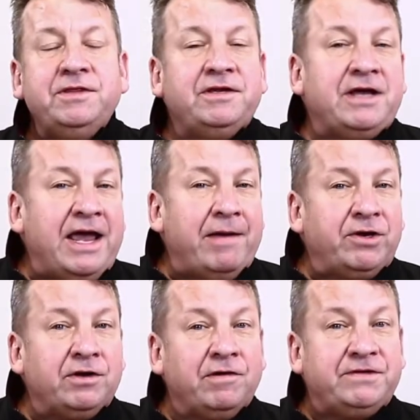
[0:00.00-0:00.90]
in the
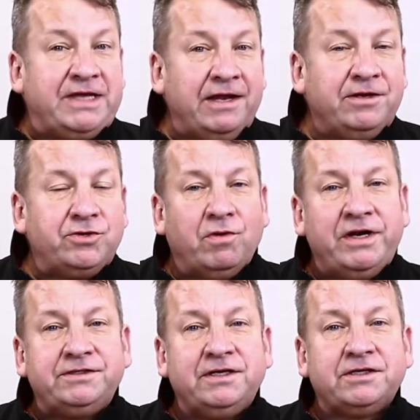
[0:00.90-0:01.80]
diameter of 10 to
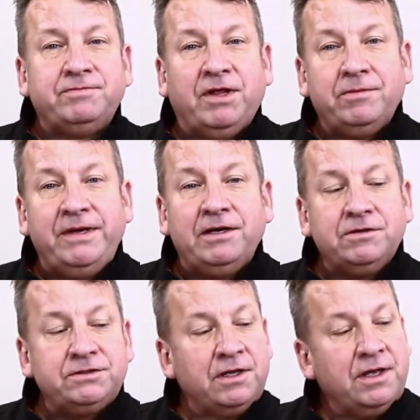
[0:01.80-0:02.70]
26
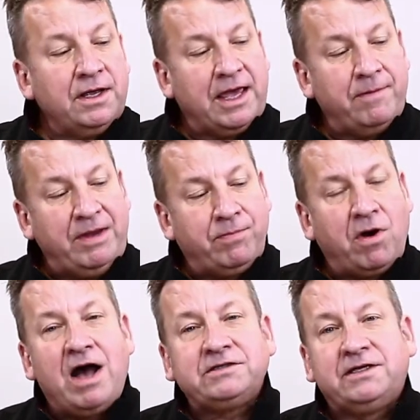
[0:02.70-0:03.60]
millimeters can be
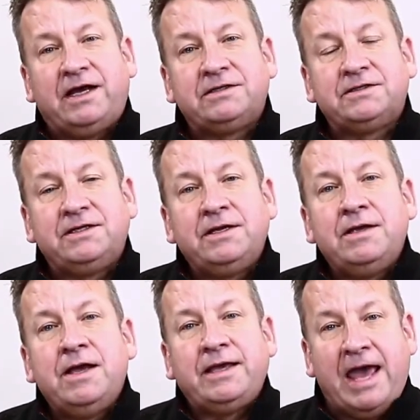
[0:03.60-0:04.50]
processed
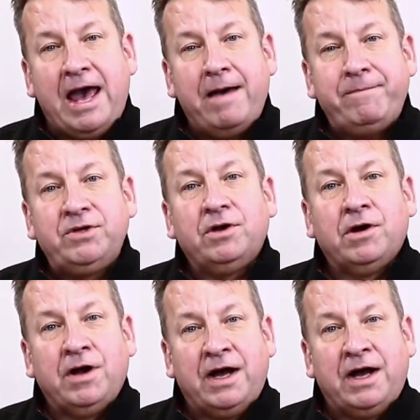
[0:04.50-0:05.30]
capped or